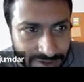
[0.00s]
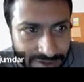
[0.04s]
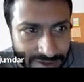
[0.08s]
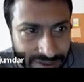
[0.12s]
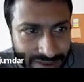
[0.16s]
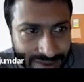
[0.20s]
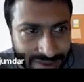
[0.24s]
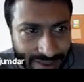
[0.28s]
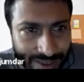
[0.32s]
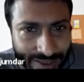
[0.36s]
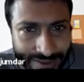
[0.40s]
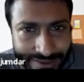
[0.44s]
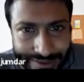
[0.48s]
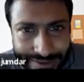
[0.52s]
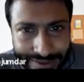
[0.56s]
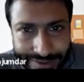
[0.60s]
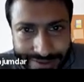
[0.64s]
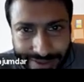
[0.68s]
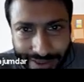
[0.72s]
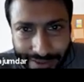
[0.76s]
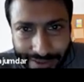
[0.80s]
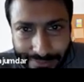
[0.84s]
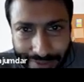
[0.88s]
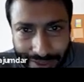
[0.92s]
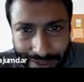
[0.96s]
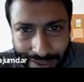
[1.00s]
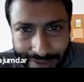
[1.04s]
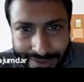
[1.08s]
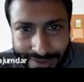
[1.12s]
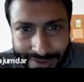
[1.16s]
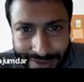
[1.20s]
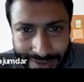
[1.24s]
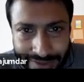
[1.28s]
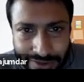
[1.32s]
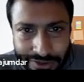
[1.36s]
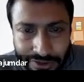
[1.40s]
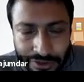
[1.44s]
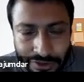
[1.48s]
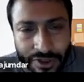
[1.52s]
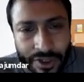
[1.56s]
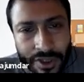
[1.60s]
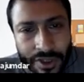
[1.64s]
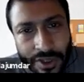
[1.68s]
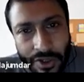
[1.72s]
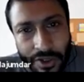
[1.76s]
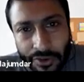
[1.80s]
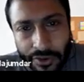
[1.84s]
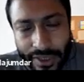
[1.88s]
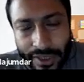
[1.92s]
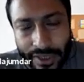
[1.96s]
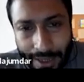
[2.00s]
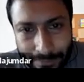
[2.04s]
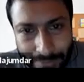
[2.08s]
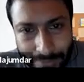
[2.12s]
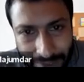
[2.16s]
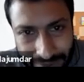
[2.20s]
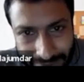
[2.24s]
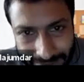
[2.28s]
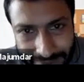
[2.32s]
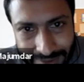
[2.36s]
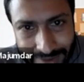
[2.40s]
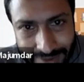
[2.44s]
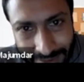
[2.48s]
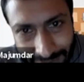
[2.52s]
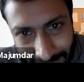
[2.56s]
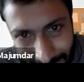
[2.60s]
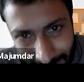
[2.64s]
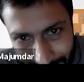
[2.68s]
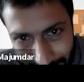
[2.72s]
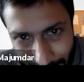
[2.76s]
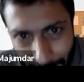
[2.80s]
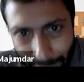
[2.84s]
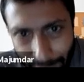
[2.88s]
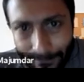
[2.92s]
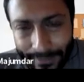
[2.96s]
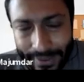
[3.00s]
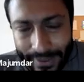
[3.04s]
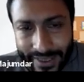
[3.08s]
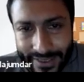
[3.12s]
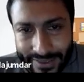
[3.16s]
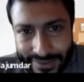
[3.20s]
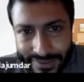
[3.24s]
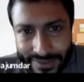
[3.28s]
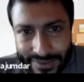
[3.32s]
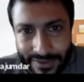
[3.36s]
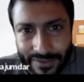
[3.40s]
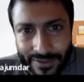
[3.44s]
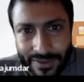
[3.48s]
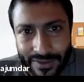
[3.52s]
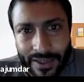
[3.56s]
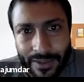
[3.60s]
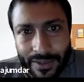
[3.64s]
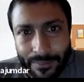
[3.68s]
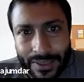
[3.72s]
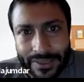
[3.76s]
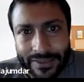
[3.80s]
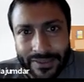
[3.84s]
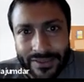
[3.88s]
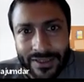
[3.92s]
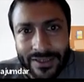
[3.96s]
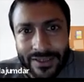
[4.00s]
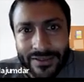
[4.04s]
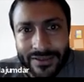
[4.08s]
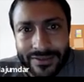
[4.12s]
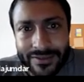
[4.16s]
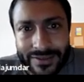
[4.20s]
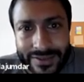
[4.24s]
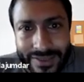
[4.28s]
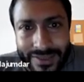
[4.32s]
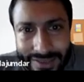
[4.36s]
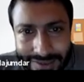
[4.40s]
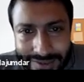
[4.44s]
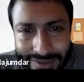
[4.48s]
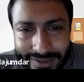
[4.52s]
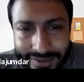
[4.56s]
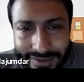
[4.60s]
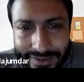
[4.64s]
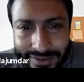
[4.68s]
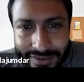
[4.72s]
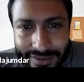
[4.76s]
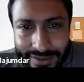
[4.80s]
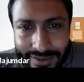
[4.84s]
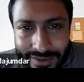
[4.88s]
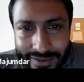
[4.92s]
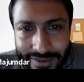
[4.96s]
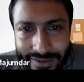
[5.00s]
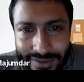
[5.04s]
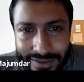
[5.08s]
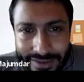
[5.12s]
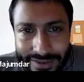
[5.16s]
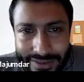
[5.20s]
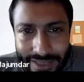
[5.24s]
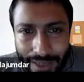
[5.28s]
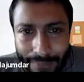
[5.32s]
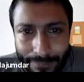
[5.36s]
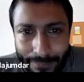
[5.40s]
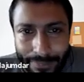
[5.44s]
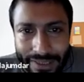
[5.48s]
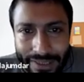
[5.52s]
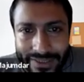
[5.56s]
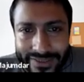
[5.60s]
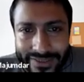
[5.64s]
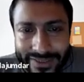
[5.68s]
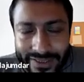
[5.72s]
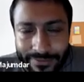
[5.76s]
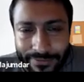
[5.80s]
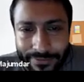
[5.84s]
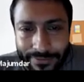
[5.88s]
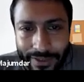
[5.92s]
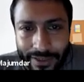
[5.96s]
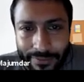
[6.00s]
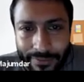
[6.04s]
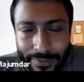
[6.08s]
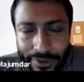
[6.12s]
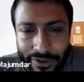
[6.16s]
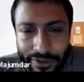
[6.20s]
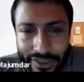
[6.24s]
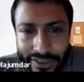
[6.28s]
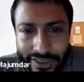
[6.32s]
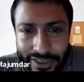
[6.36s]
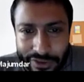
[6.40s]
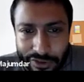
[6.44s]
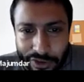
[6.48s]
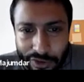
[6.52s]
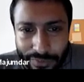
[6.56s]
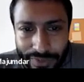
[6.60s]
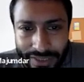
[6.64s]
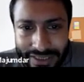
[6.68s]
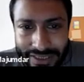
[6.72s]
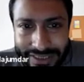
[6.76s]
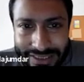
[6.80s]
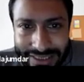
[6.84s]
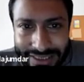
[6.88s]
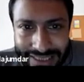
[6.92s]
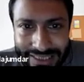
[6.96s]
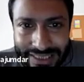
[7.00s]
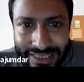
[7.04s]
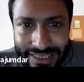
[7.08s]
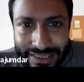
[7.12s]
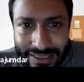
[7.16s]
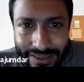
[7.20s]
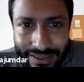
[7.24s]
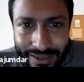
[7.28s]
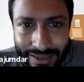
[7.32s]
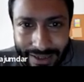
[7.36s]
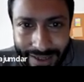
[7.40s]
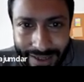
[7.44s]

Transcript: This ACE is same as this. So we'll update it in the same place, but this sample is different because it will be G